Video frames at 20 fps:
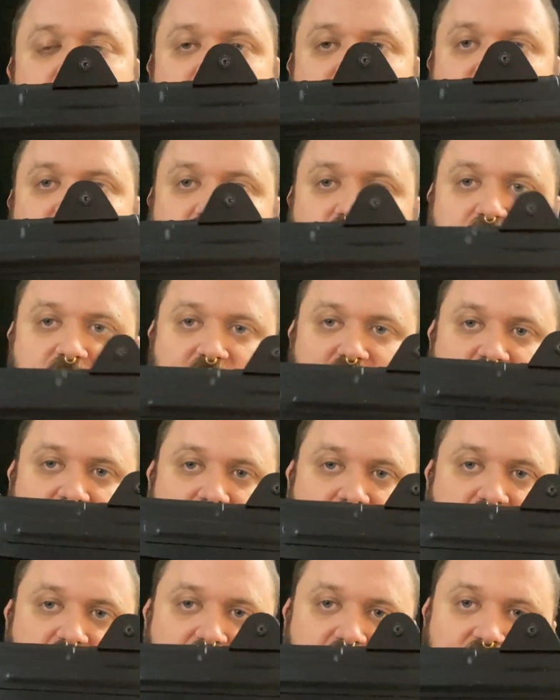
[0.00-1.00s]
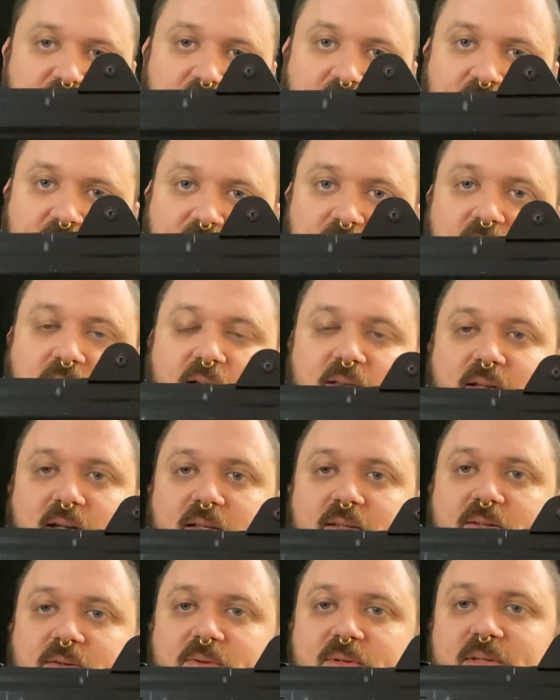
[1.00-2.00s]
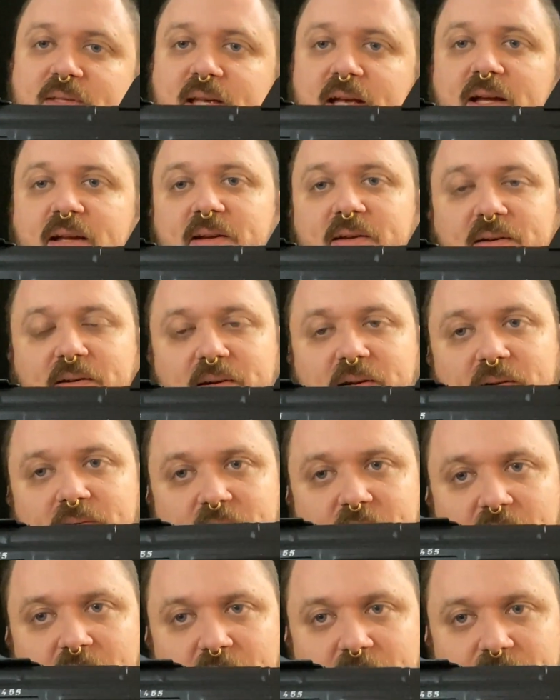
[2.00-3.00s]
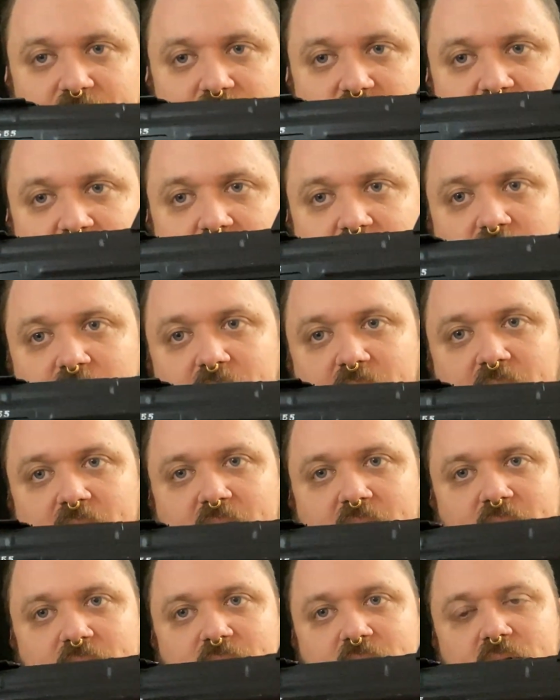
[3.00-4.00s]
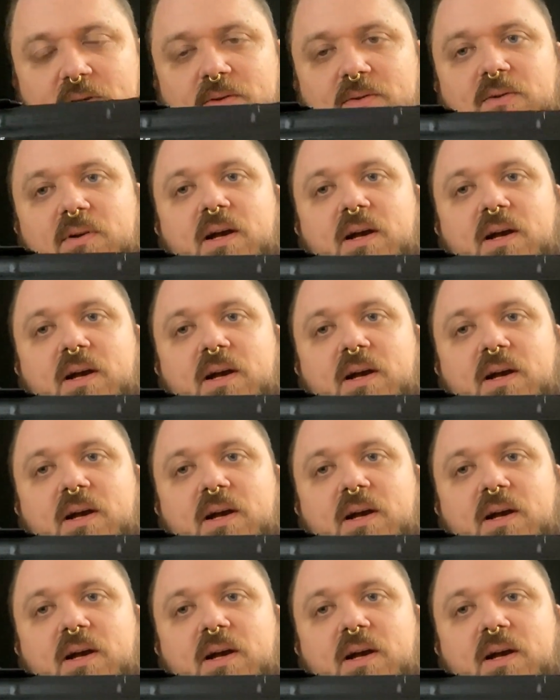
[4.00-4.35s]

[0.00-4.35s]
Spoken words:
milled receivers that are all done to a standard, right? So that gives you,